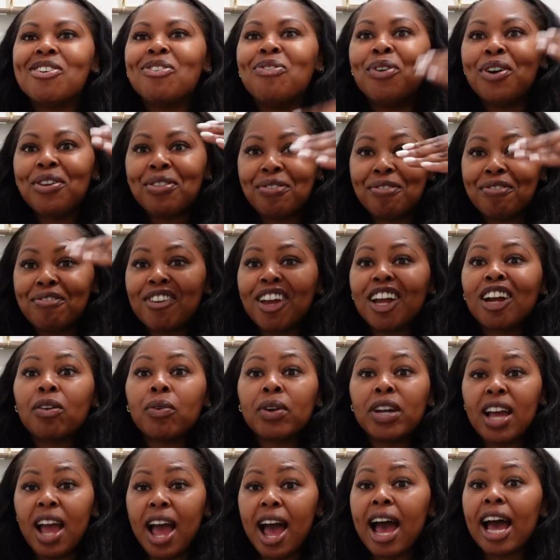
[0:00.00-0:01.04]
with
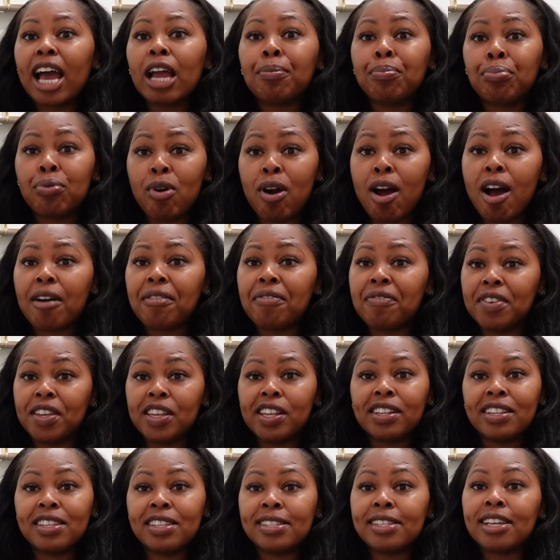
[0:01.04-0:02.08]
very high
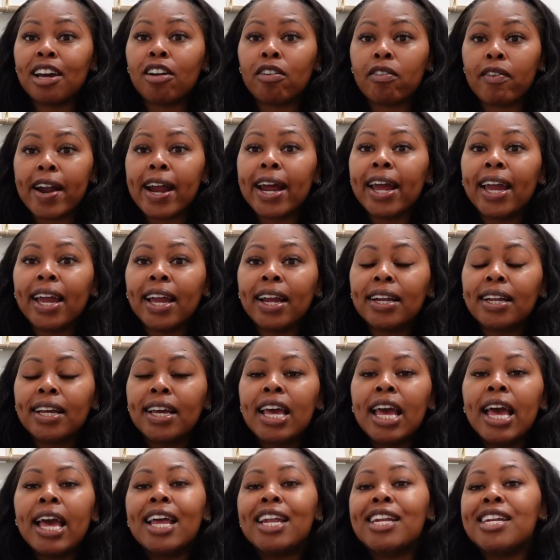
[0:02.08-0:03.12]
profits, all right?
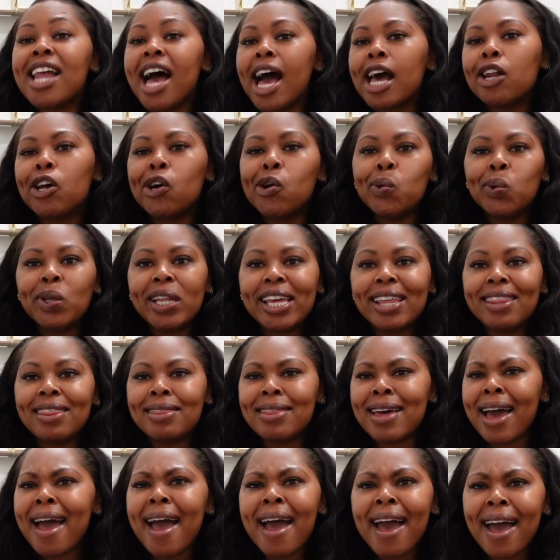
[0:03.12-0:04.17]
Not only
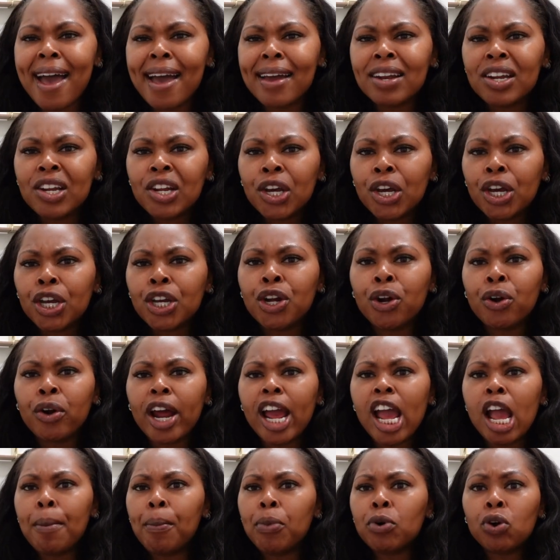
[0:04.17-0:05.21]
that, you're
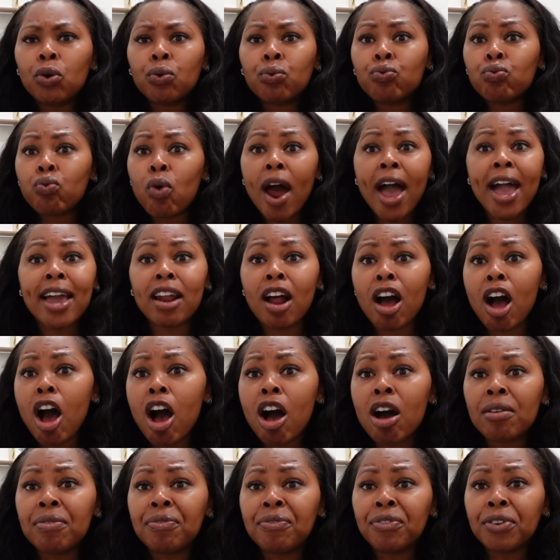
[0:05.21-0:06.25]
able to write
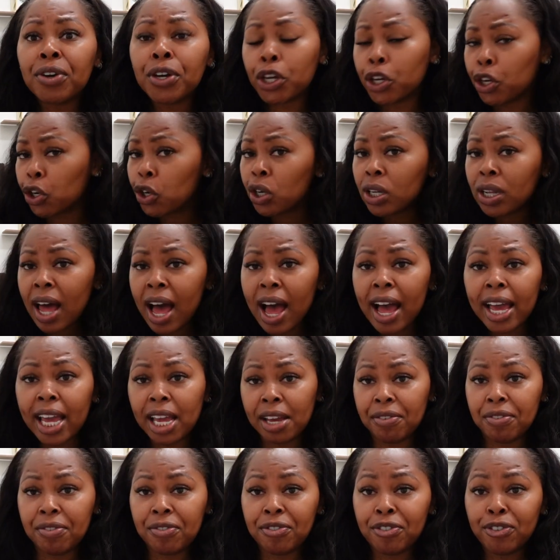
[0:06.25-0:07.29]
off your
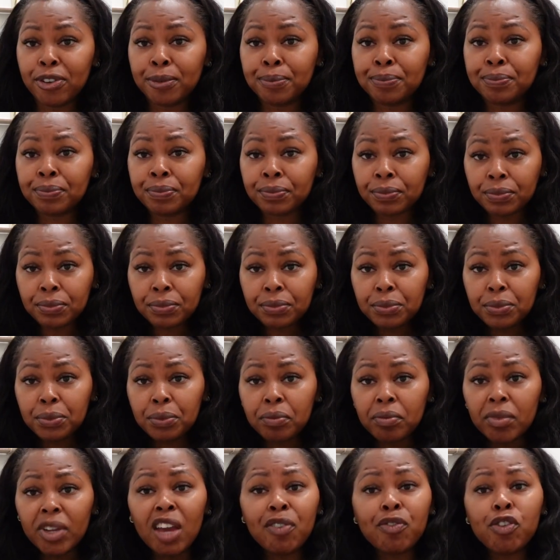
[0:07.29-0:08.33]
life.
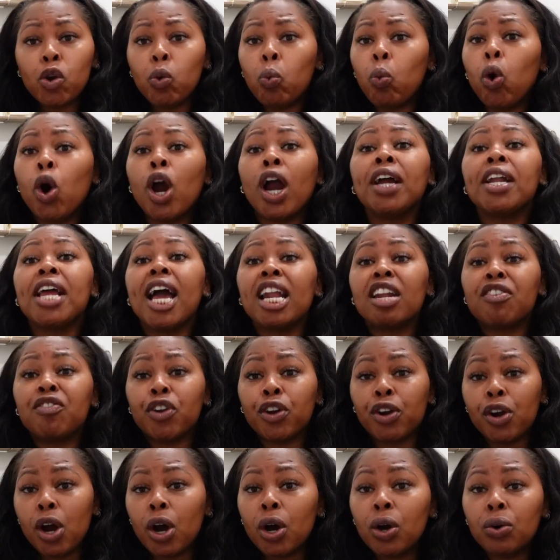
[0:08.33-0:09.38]
If you're working out of
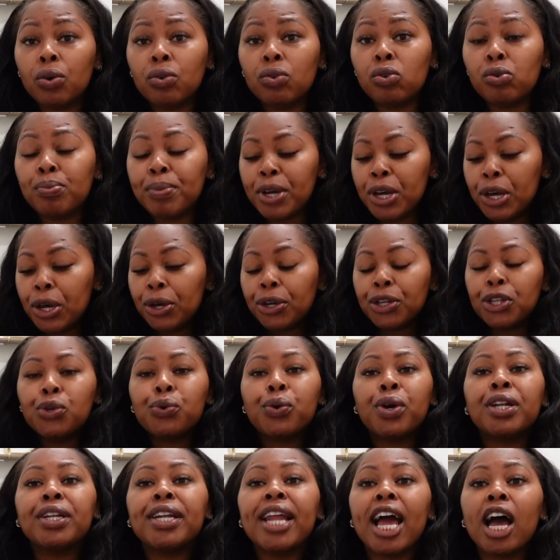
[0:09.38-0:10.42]
your home, you
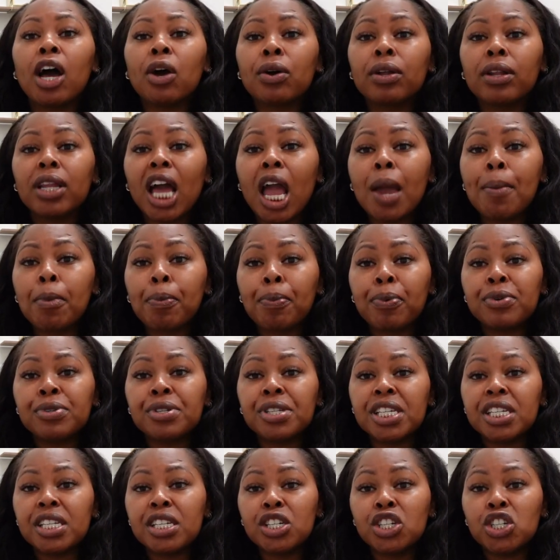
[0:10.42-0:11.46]
can now claim a
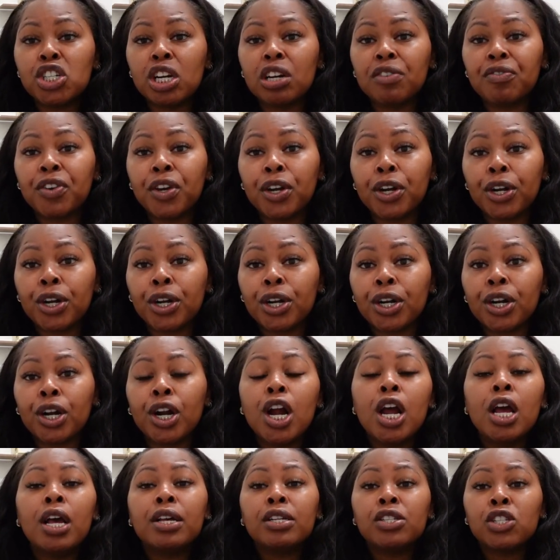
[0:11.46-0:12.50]
percentage of your
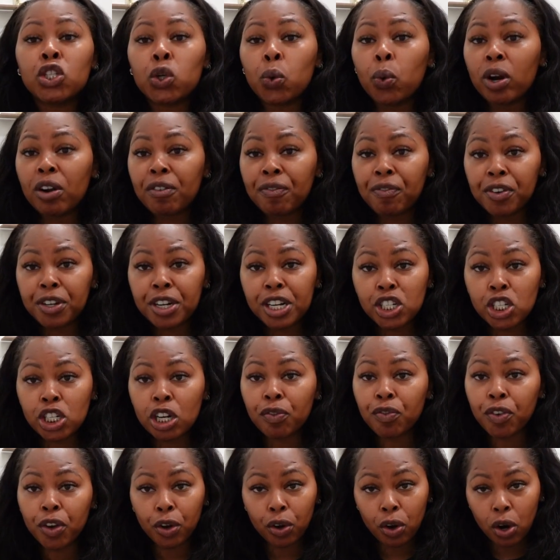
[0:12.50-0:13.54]
square footage
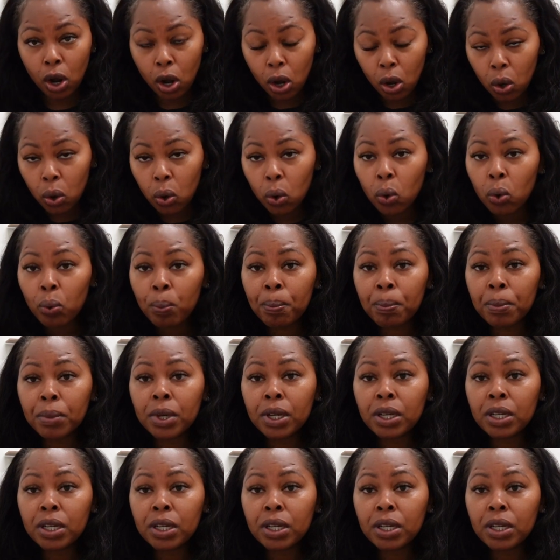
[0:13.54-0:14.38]
of your home